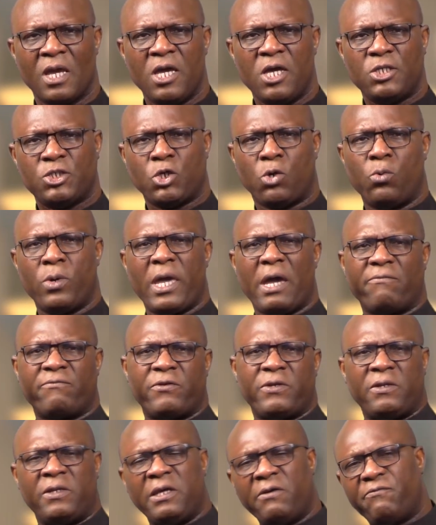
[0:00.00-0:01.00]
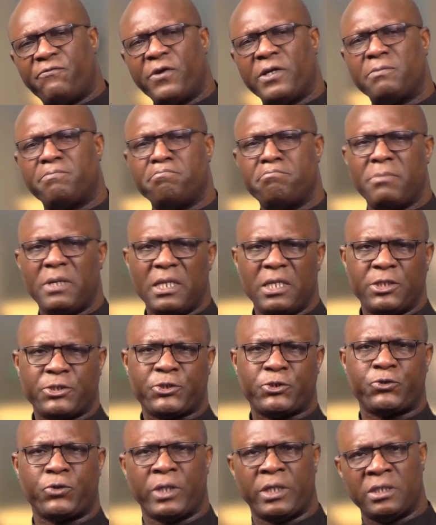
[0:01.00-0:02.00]
So we have different
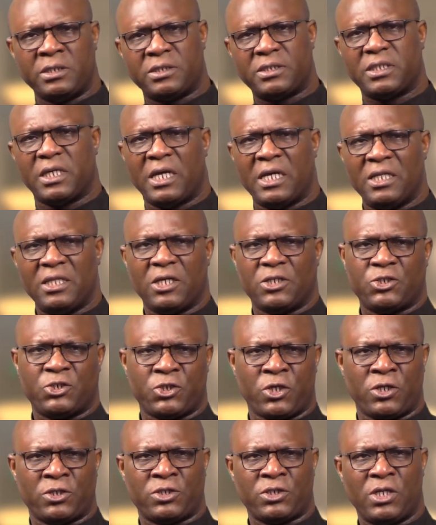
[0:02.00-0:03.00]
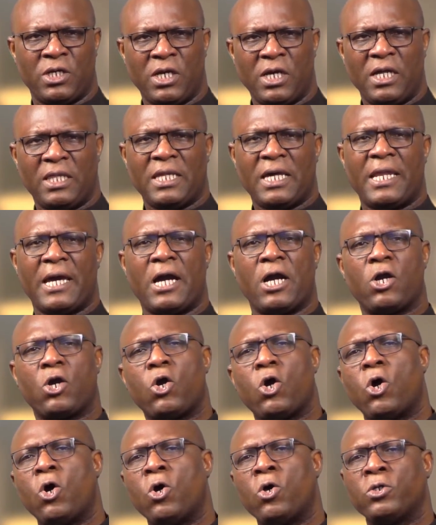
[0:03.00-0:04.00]
ministries in the church that are
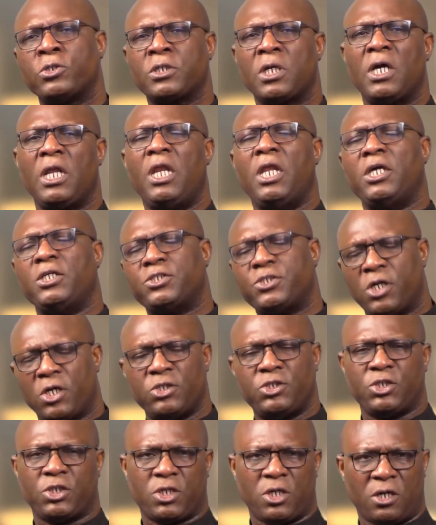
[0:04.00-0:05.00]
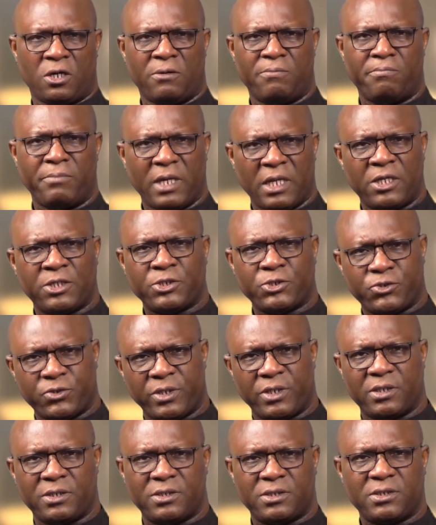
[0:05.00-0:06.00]
called liturgical
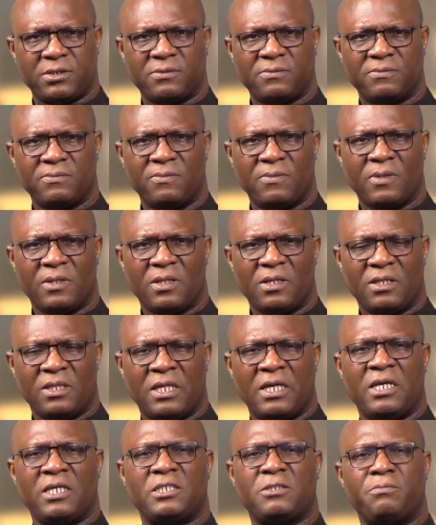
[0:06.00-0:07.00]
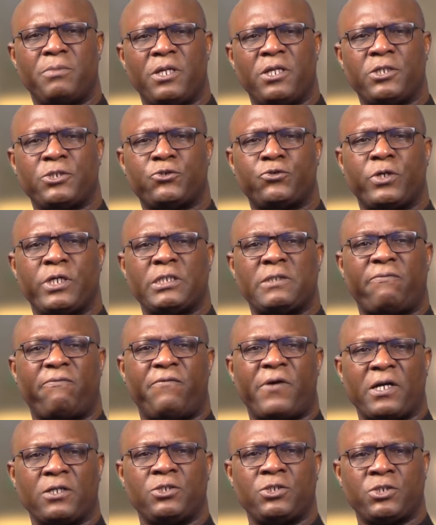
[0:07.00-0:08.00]
ministries. These ministries
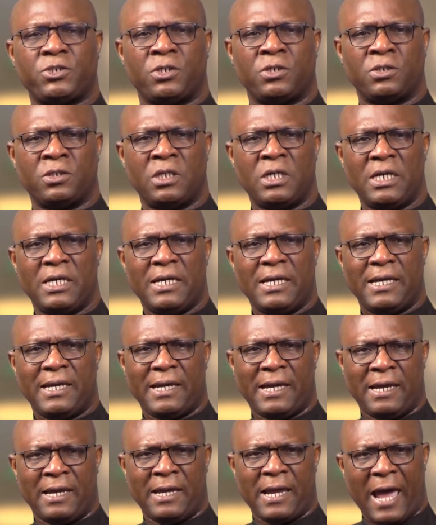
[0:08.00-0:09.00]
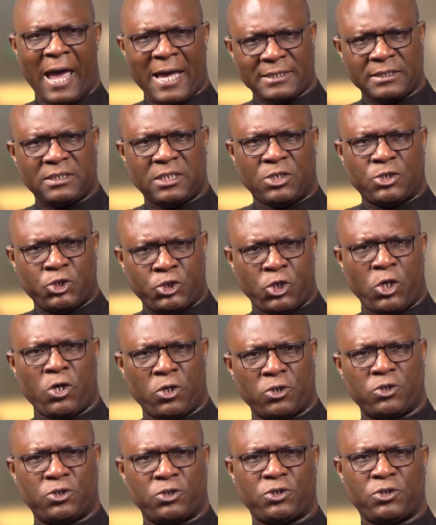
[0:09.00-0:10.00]
function as the
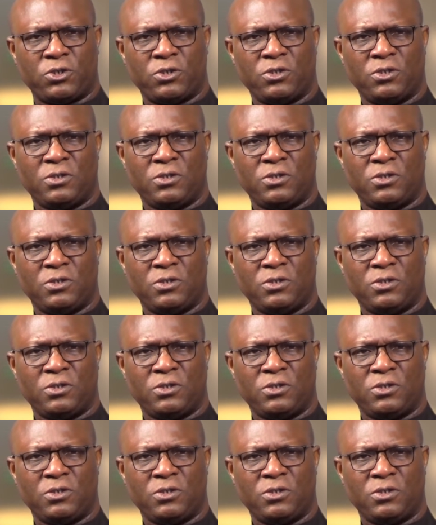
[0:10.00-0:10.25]
church.